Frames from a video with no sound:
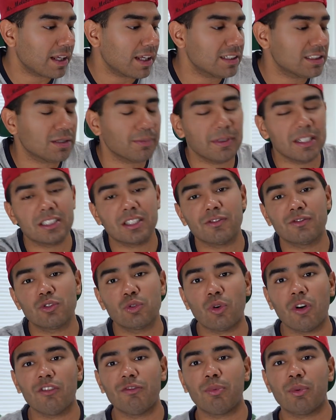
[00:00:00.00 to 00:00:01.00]
estimates of
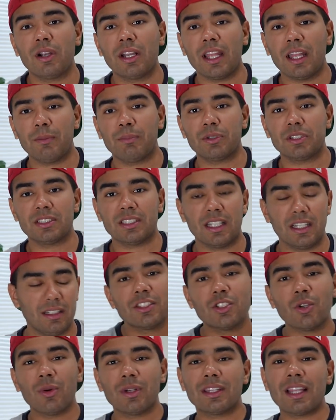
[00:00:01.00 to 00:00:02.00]

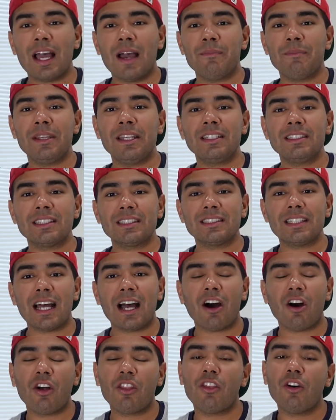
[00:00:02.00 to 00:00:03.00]
12.8%. So what that means is
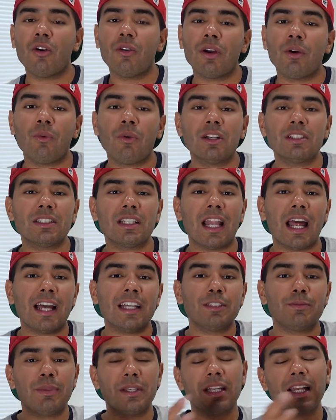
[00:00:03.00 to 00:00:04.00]
that although it wasn't
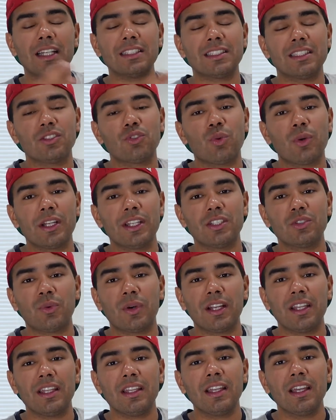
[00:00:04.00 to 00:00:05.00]
as big as in
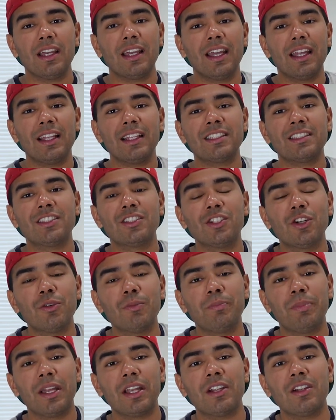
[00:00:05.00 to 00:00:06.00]
2020, it is
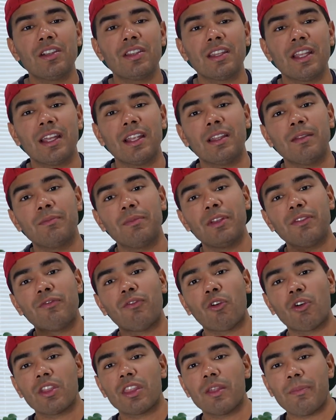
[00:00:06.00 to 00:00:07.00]
still bigger than
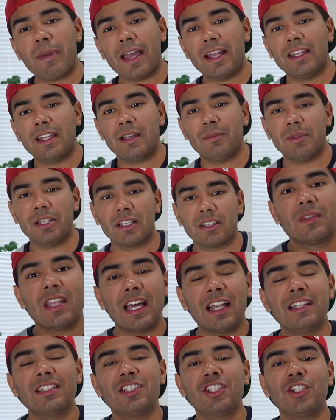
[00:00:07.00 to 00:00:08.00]
before the pandemic.
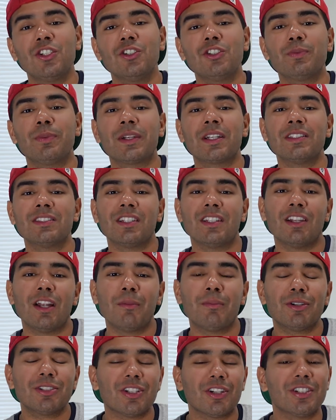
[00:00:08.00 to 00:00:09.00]
That is huge because the
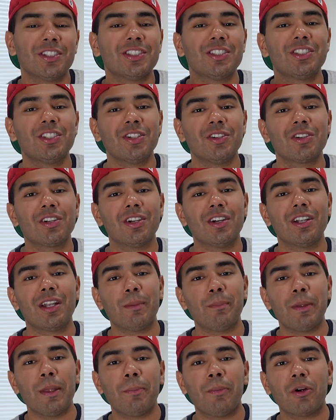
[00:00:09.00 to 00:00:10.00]
numbers are still good
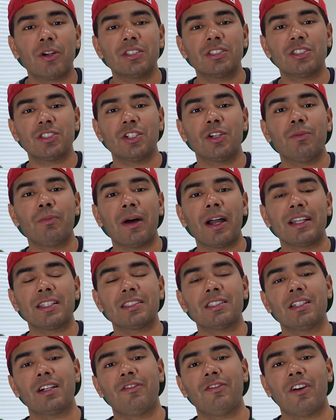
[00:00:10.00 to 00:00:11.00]
and people are still buying
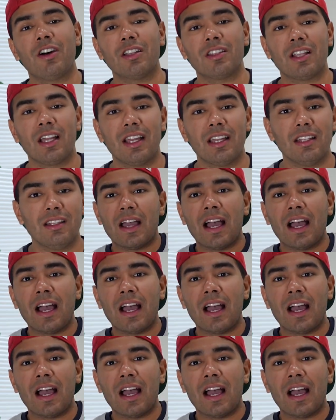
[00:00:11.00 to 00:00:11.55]
stuff online.